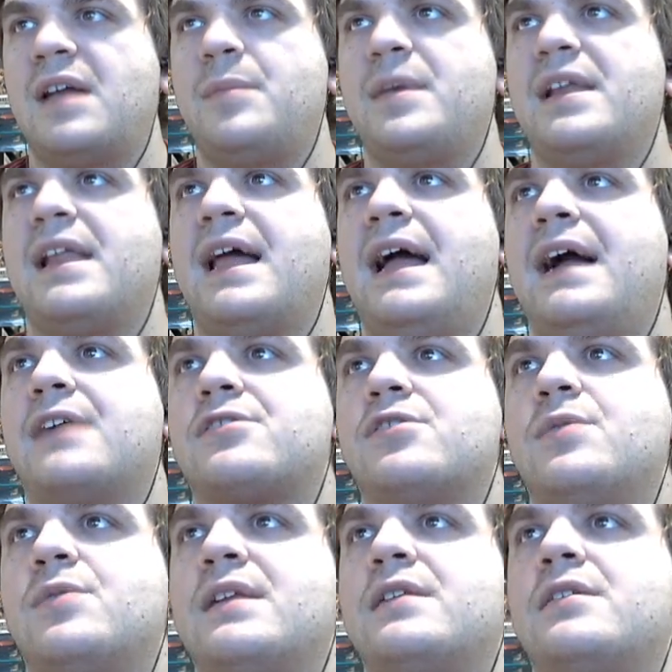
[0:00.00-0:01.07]
to be an
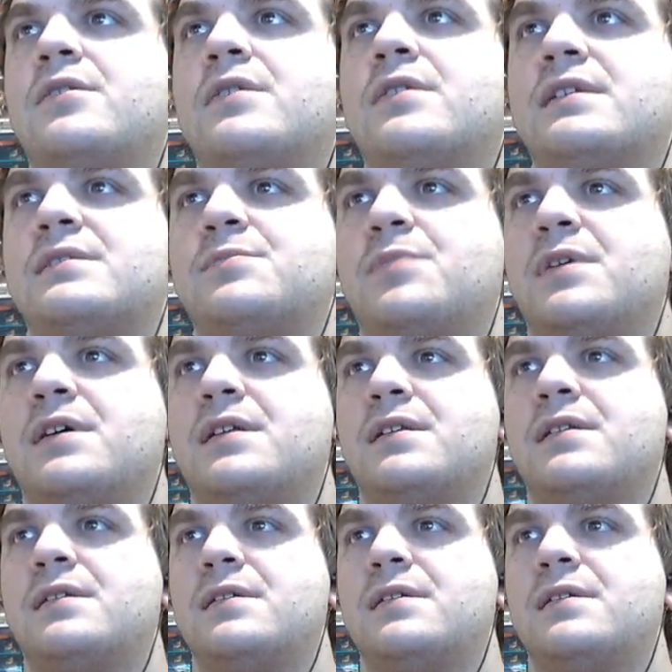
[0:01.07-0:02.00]
actual way to do this, but...